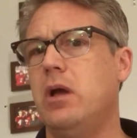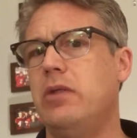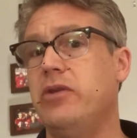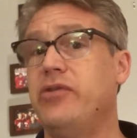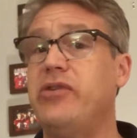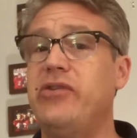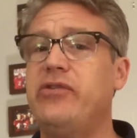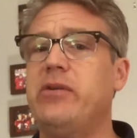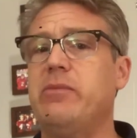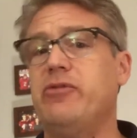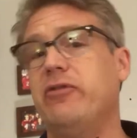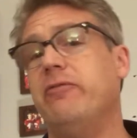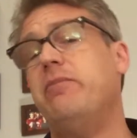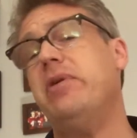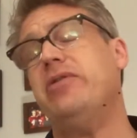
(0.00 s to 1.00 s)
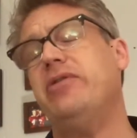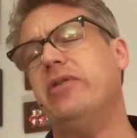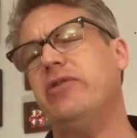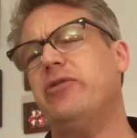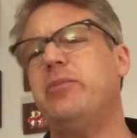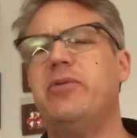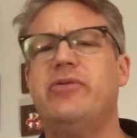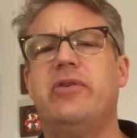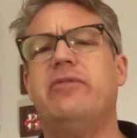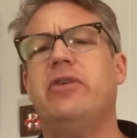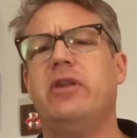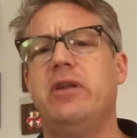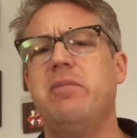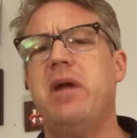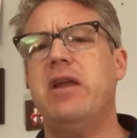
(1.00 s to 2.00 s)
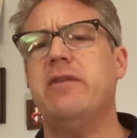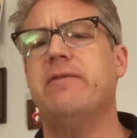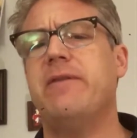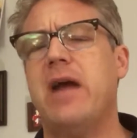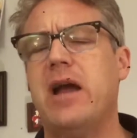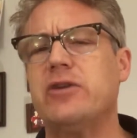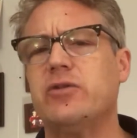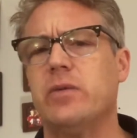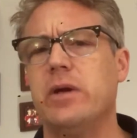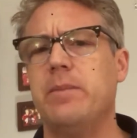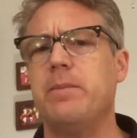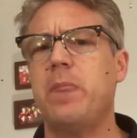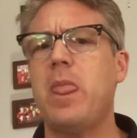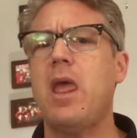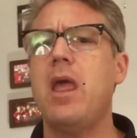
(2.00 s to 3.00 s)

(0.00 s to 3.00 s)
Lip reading: the systems of business, specifically manufacturing.